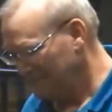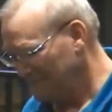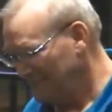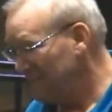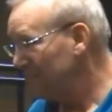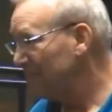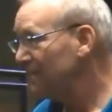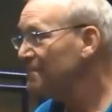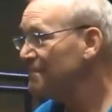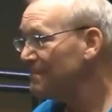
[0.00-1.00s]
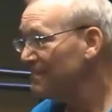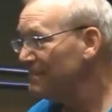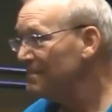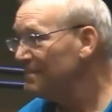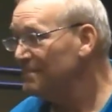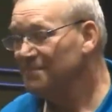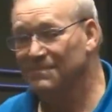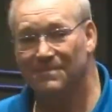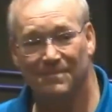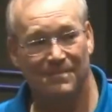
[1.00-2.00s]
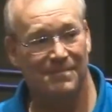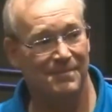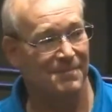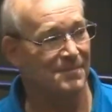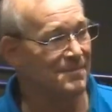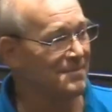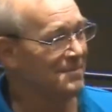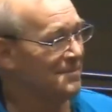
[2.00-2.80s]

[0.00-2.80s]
or would be extremely nervous. And